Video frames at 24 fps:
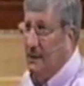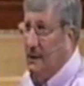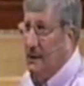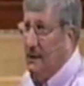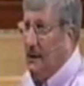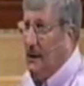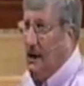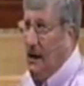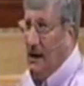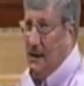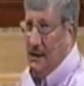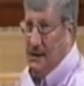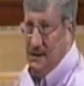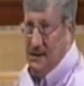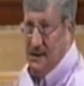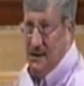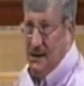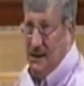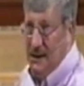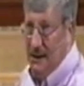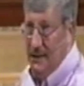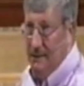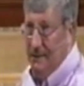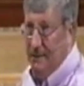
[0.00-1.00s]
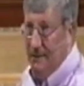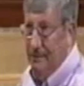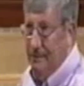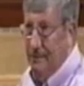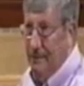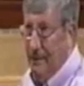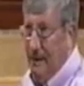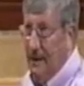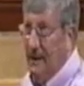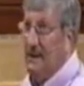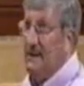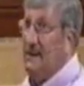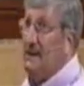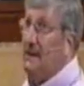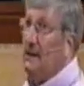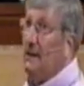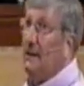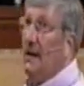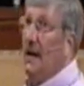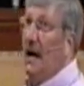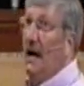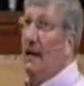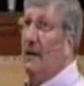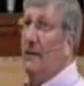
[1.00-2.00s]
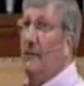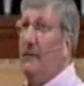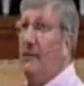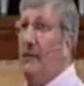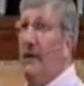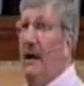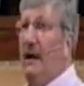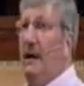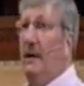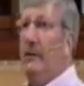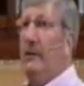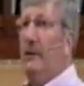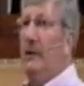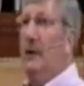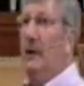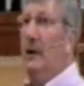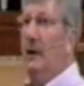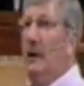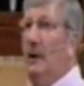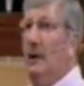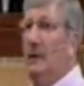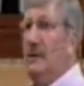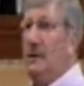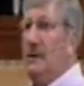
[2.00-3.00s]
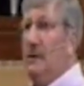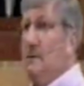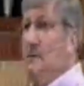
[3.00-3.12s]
God is in it, and it's still an act of faith. So